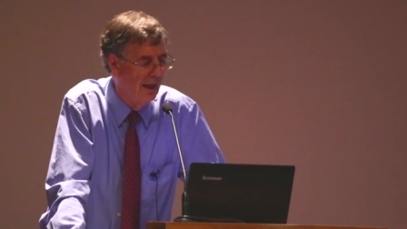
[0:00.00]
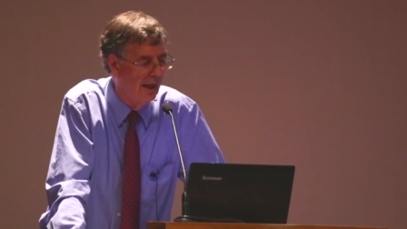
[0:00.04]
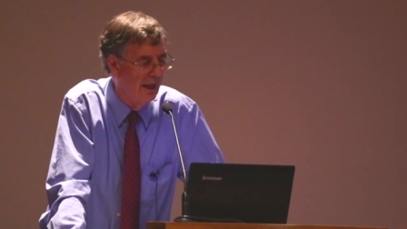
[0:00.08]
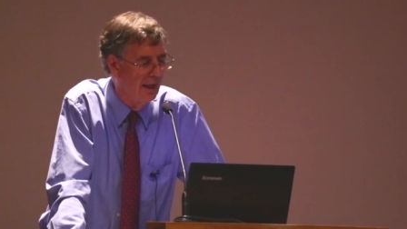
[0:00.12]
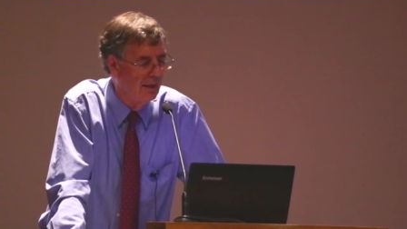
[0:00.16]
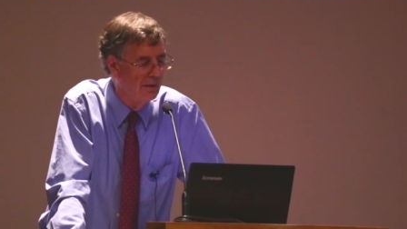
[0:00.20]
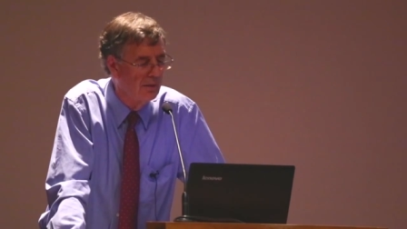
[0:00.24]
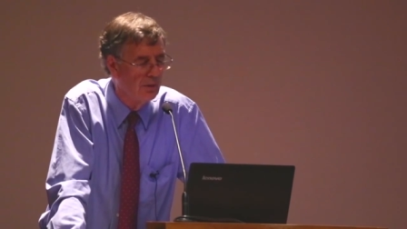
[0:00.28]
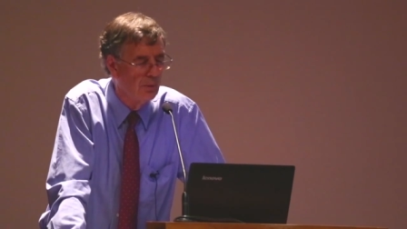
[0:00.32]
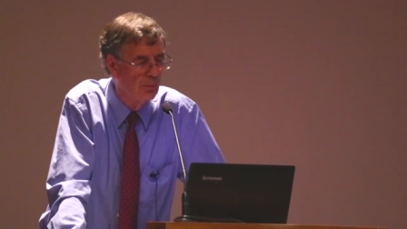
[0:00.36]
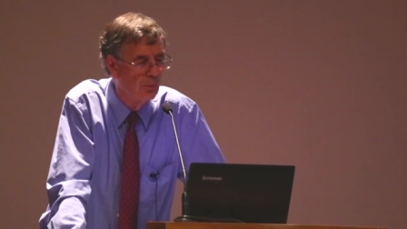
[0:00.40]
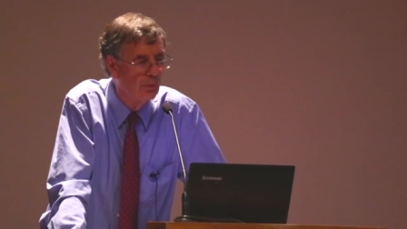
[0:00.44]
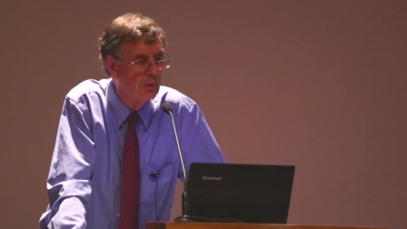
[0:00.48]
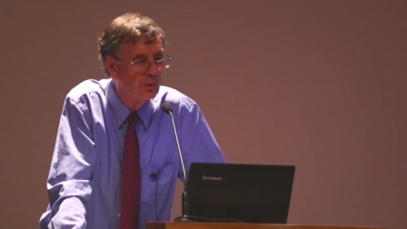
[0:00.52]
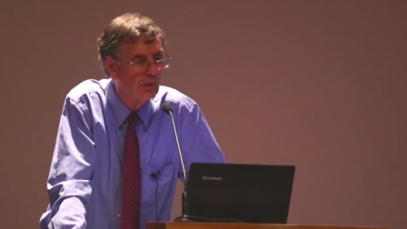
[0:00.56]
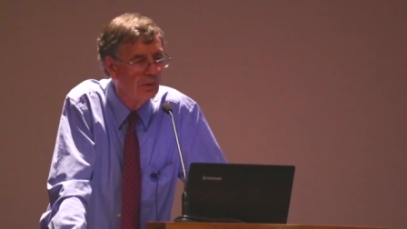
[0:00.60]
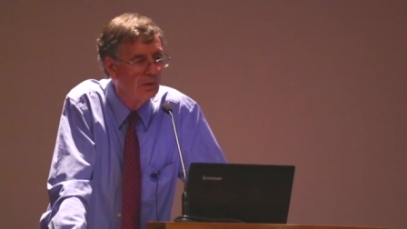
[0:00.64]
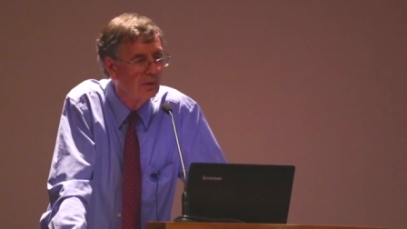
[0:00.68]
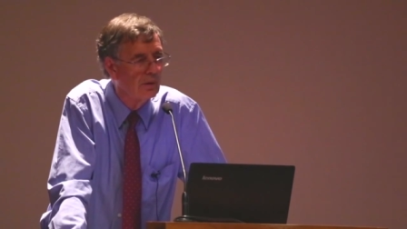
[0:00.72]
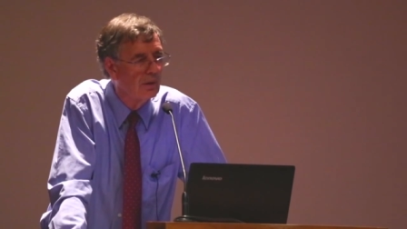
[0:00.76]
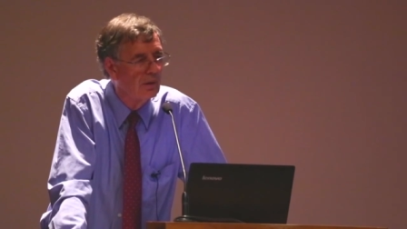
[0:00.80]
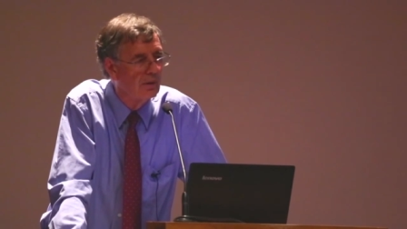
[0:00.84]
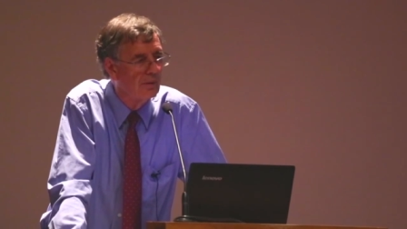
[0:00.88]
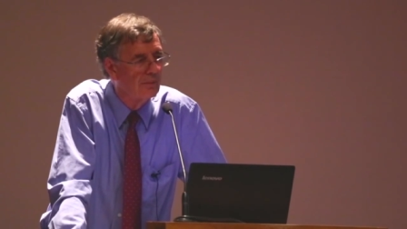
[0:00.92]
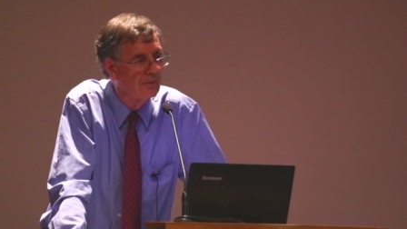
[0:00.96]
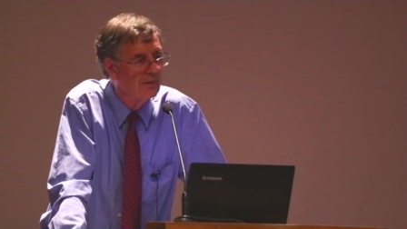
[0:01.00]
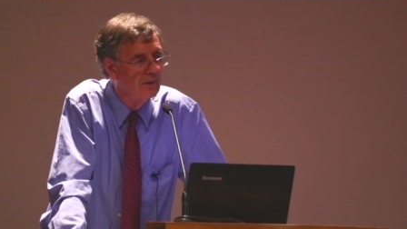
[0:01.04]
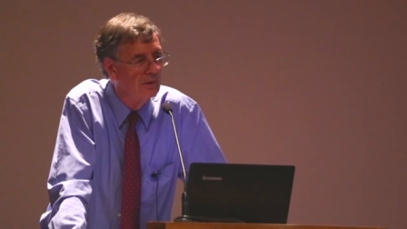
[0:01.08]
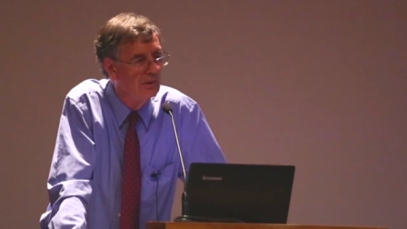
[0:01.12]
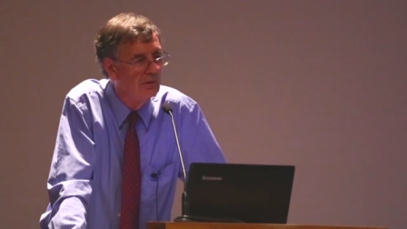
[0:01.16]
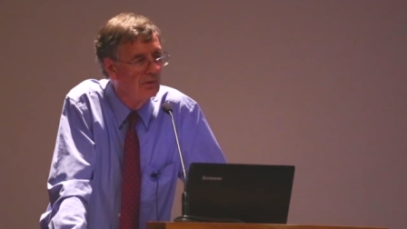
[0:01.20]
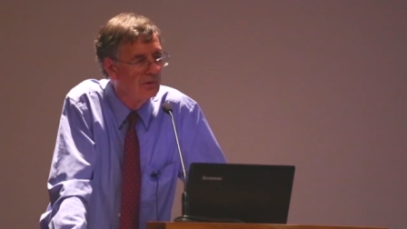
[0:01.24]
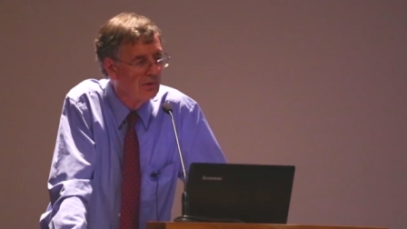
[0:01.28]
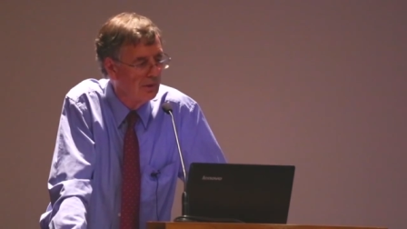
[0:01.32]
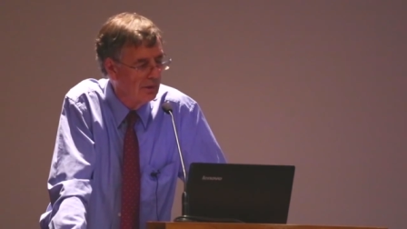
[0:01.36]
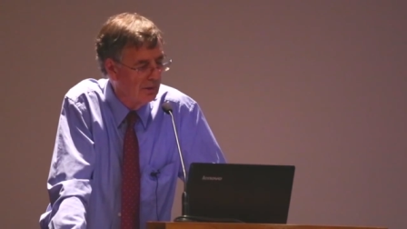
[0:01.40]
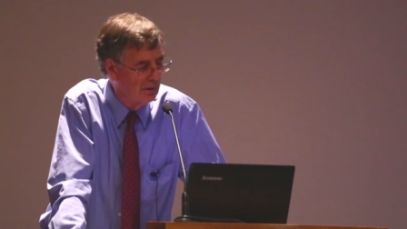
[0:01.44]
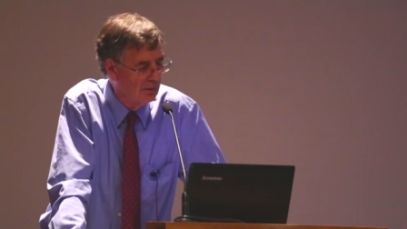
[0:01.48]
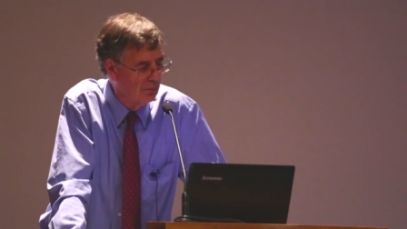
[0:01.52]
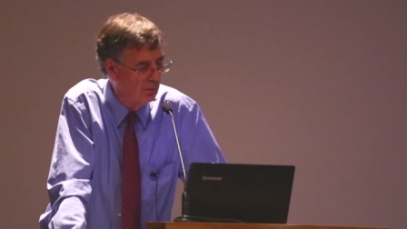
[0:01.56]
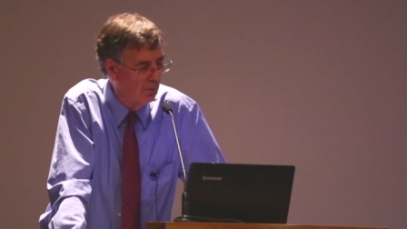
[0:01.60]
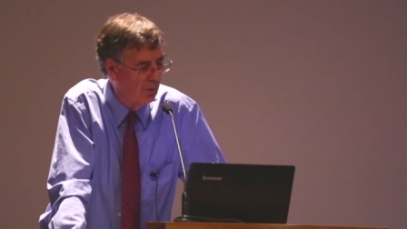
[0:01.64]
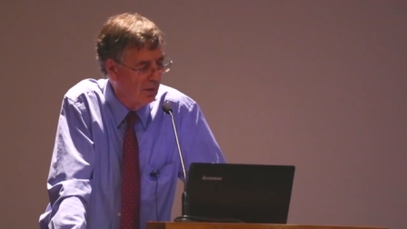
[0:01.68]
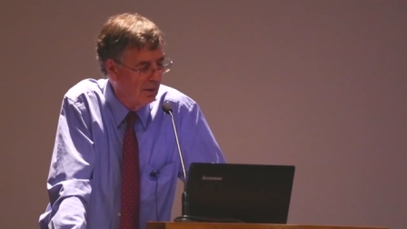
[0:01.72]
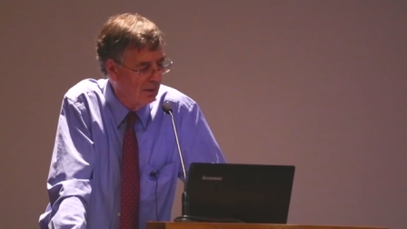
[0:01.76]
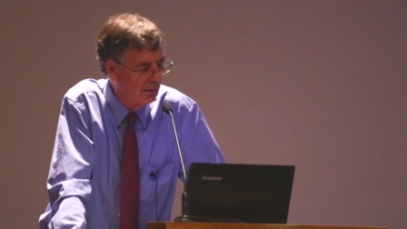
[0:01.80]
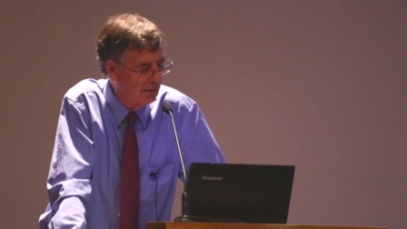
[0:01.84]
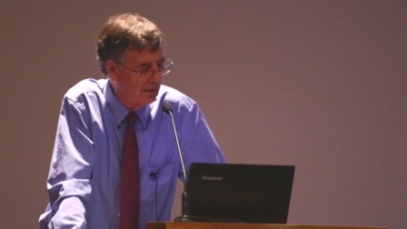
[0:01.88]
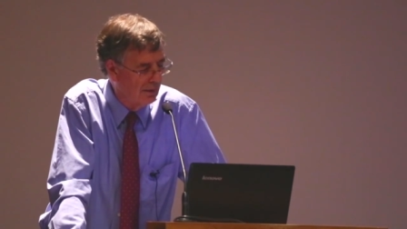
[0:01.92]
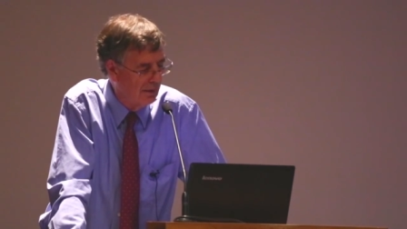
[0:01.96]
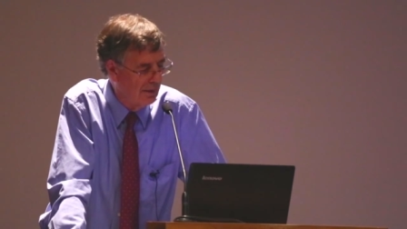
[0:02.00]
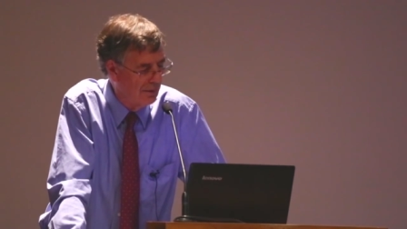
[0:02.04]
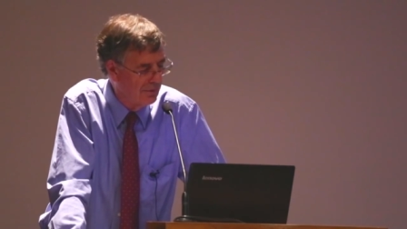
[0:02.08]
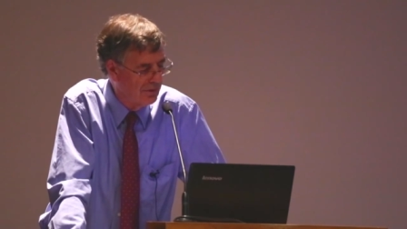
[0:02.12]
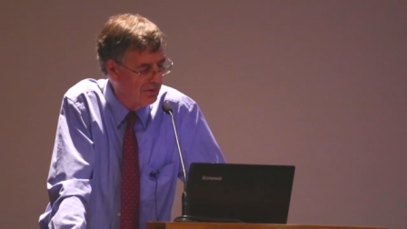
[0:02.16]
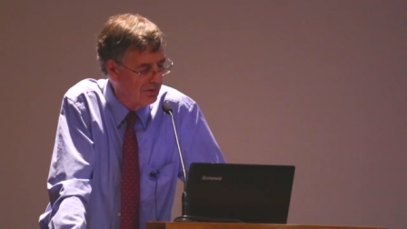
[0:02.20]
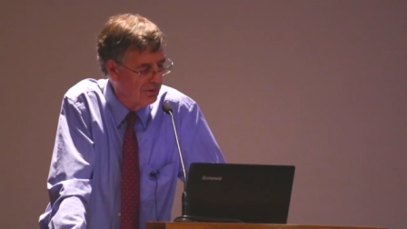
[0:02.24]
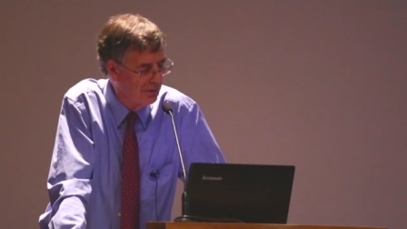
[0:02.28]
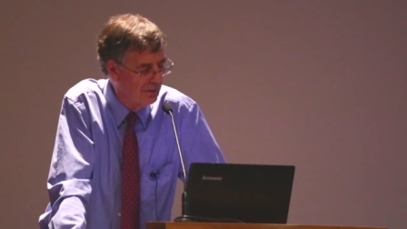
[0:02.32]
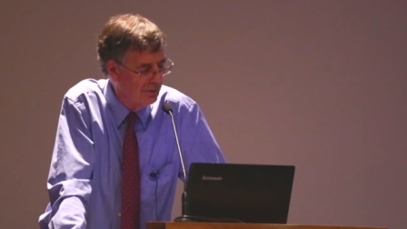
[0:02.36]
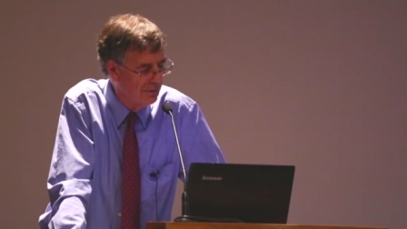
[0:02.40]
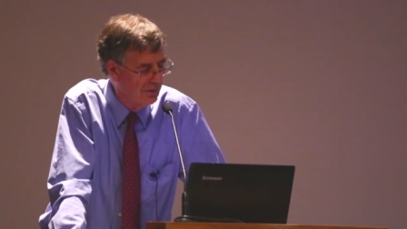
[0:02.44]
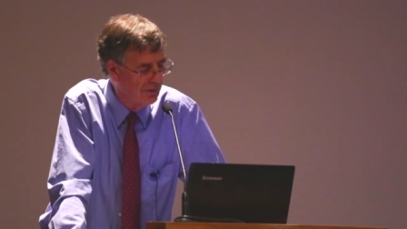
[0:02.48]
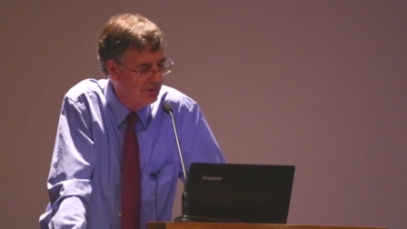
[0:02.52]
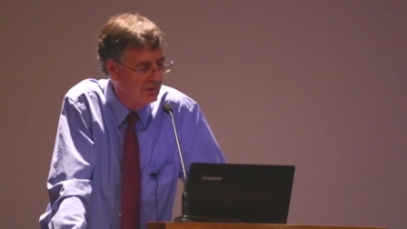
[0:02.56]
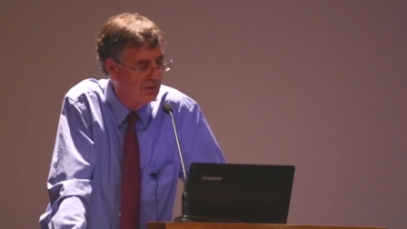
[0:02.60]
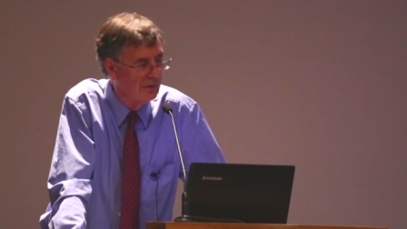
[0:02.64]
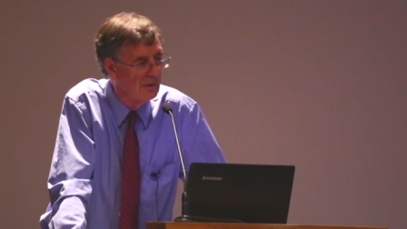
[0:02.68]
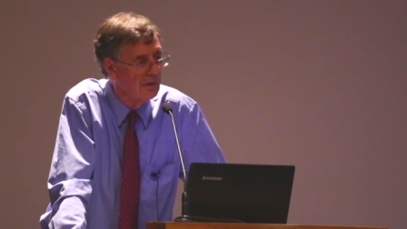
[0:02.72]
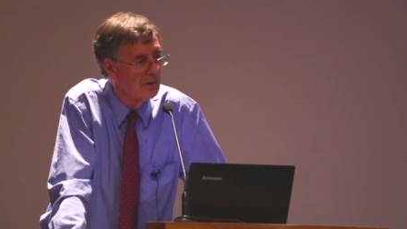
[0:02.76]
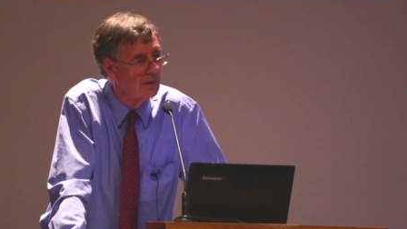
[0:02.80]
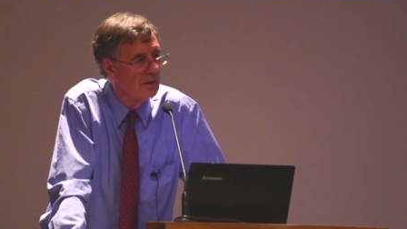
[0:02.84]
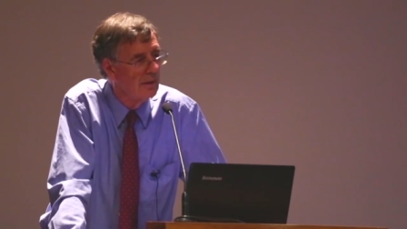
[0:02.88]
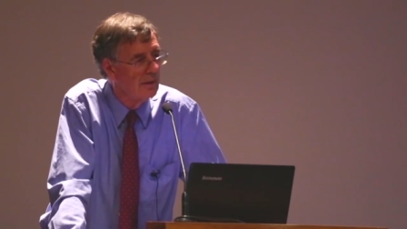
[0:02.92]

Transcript: And the work of the New Zealand Wildlife Service in the